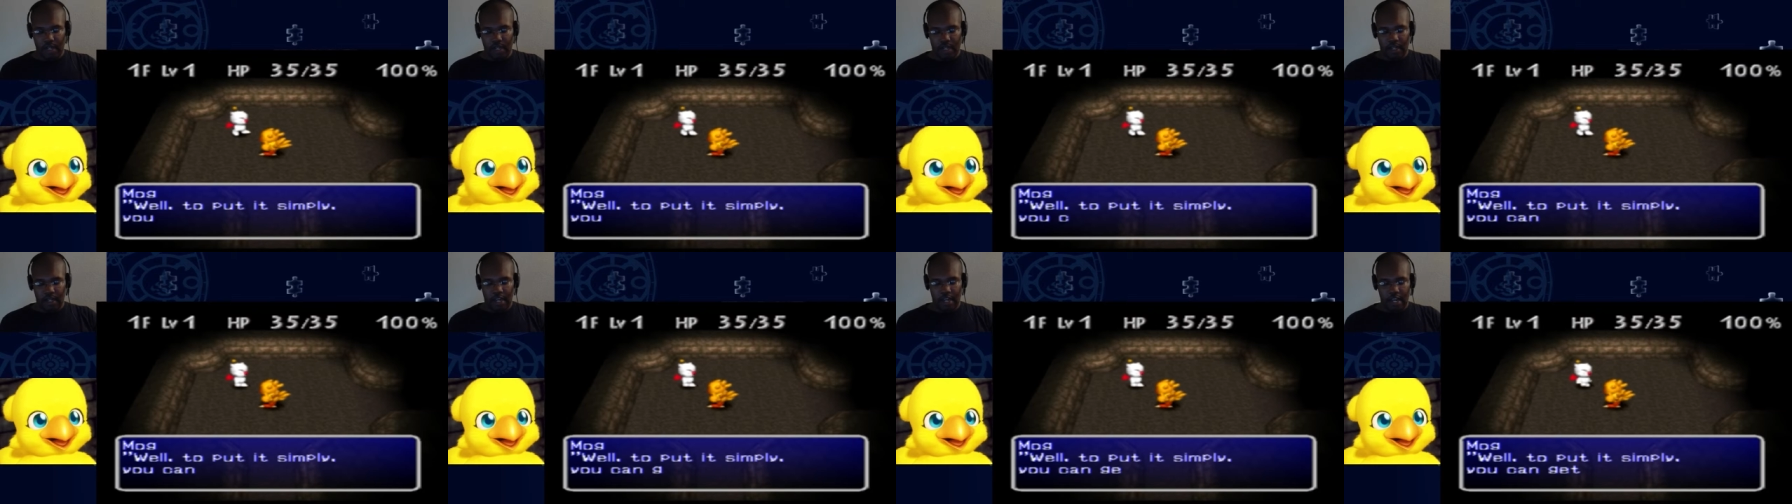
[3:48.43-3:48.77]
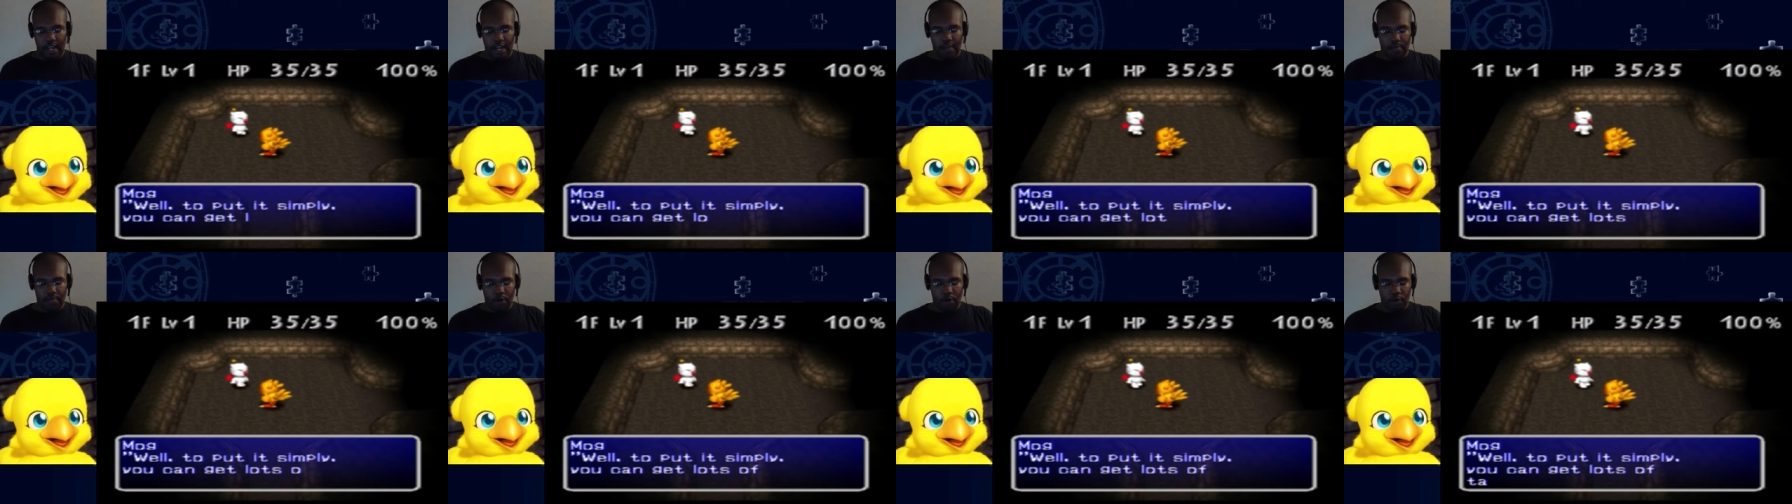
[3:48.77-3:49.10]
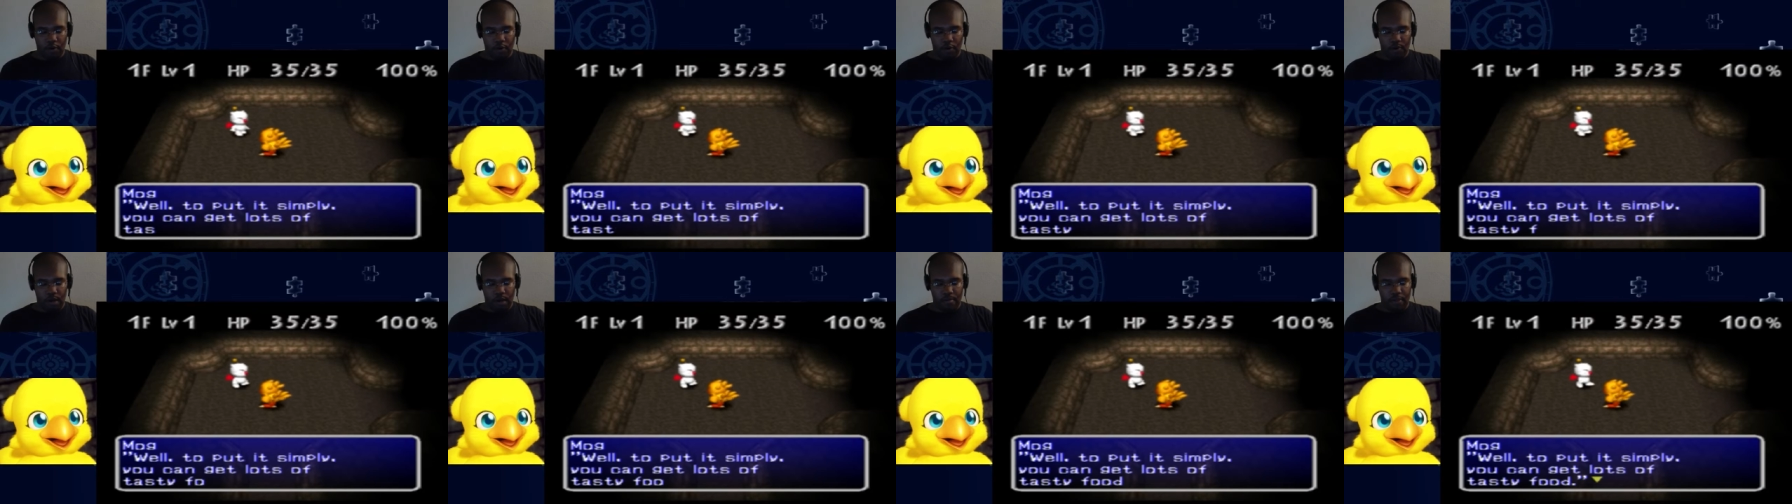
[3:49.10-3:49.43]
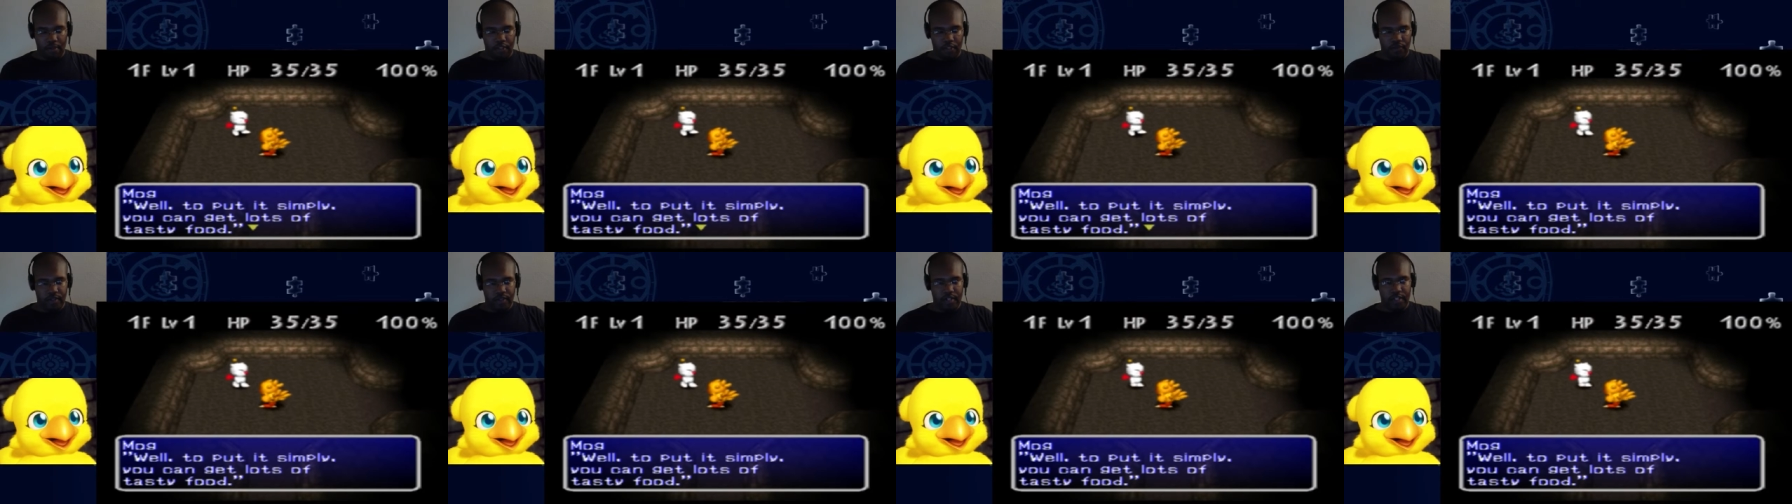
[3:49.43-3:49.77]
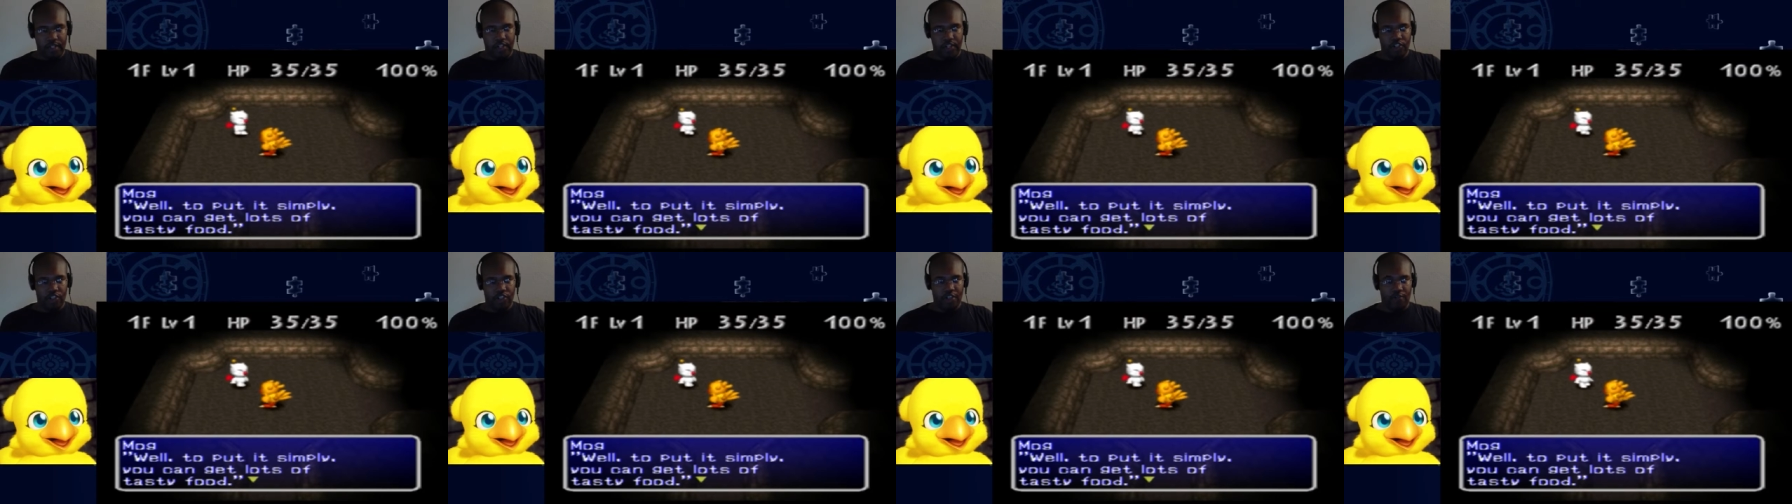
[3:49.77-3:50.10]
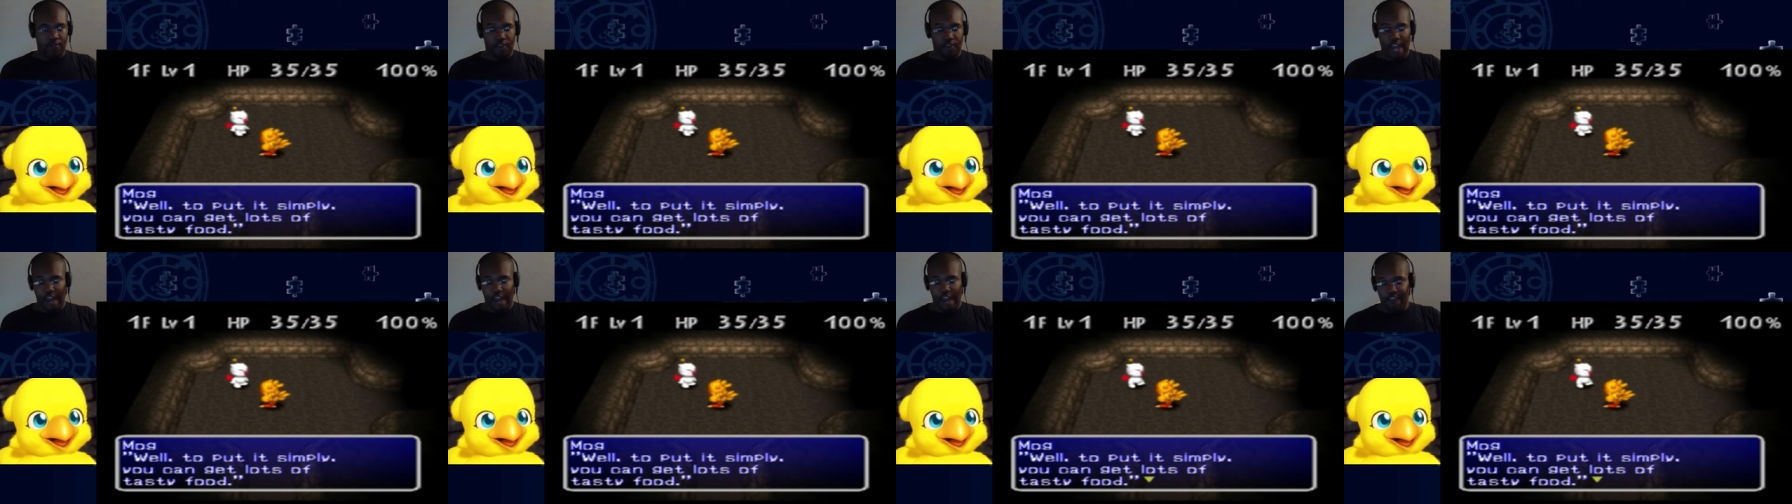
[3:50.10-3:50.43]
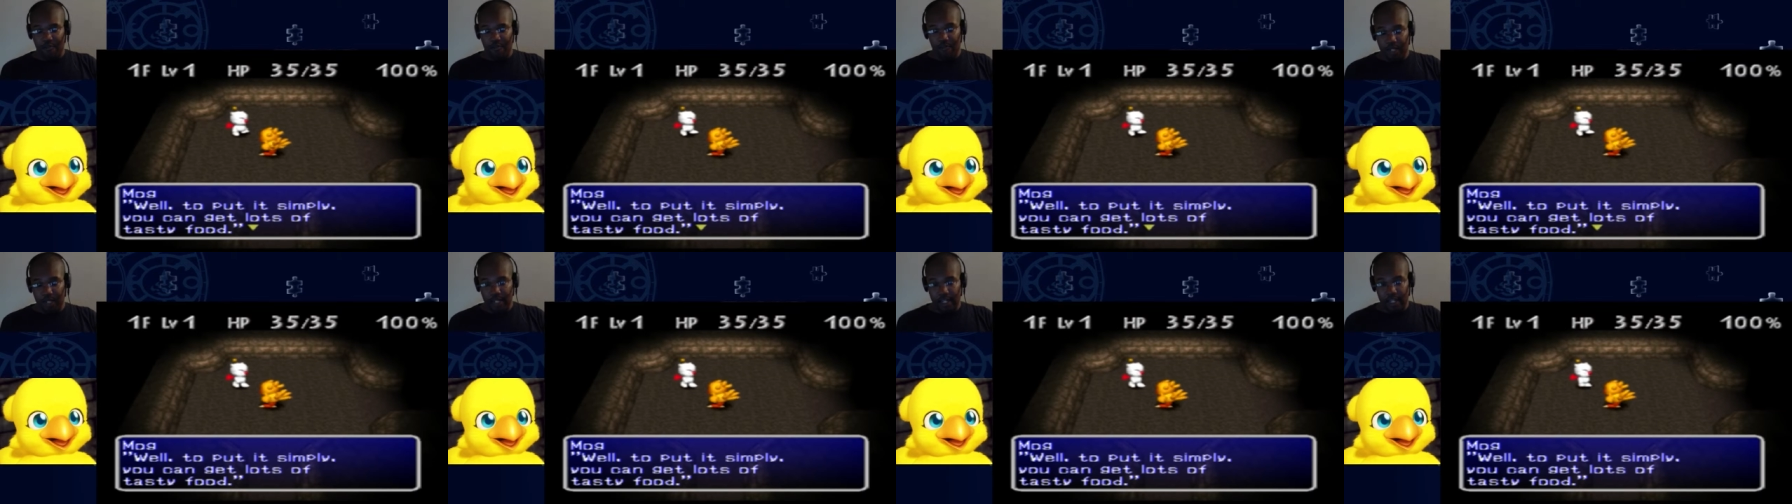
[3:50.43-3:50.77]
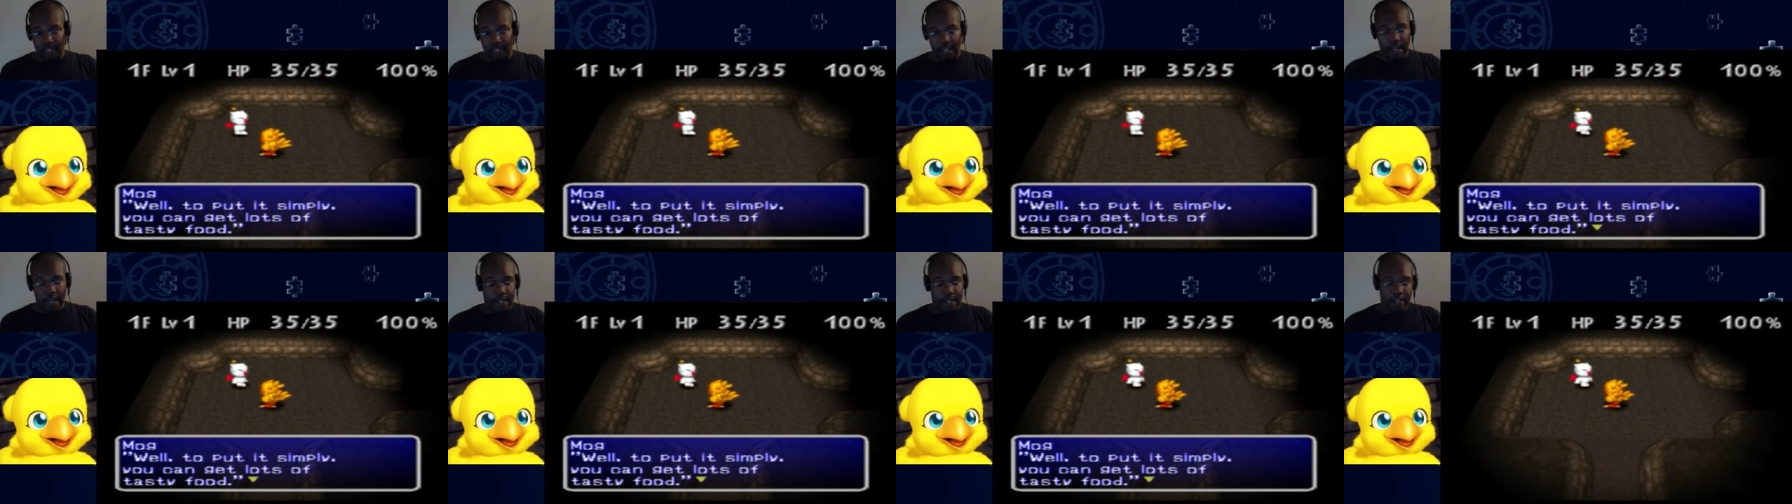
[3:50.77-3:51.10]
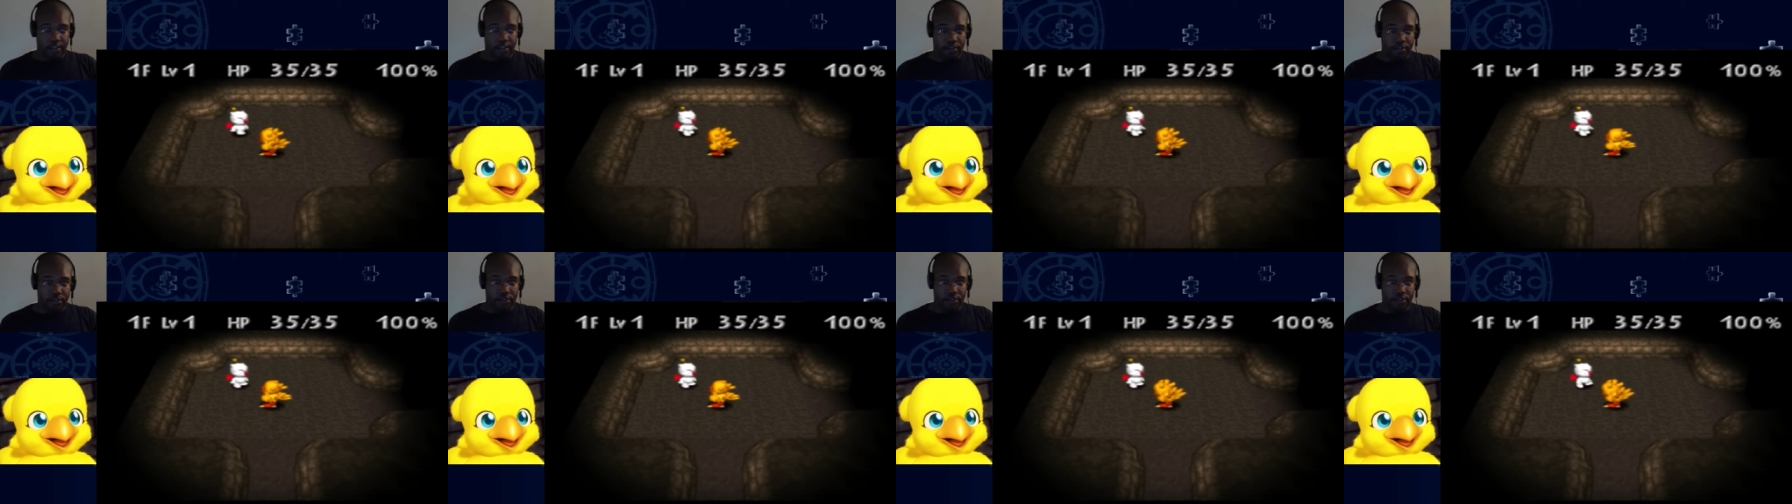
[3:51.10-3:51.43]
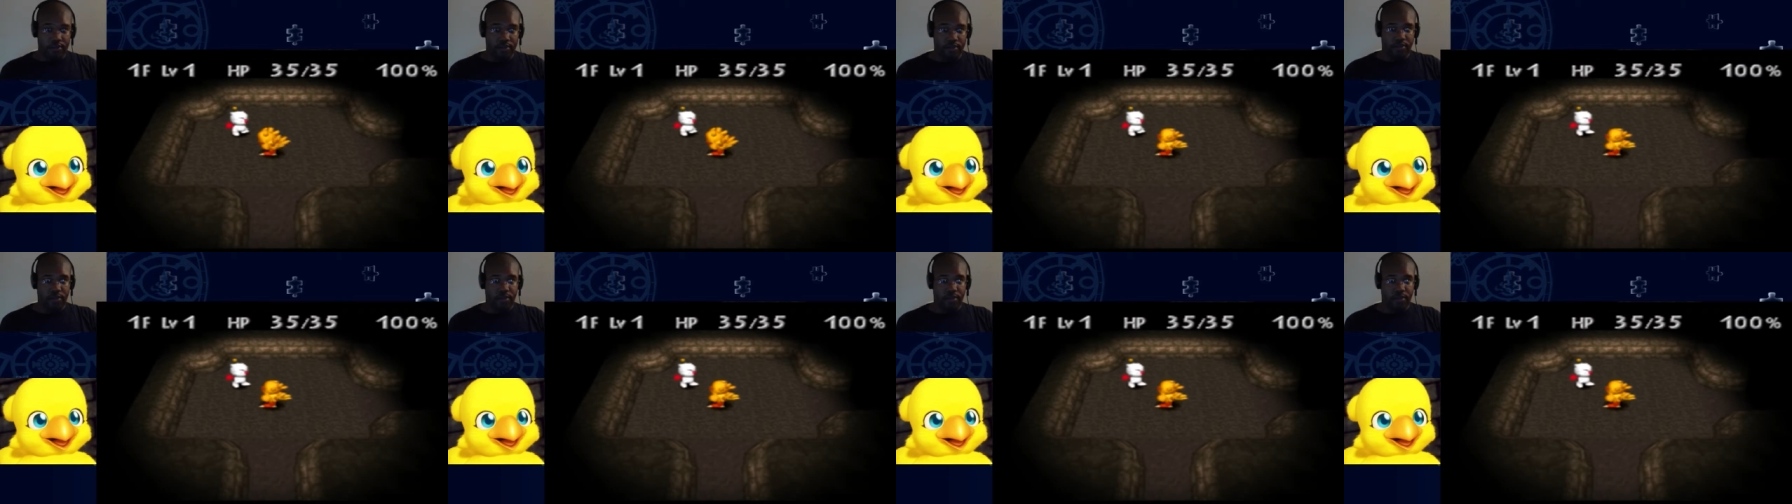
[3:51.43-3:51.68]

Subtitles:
In Pokemon Mystery Dungeon, if you haven't played that either,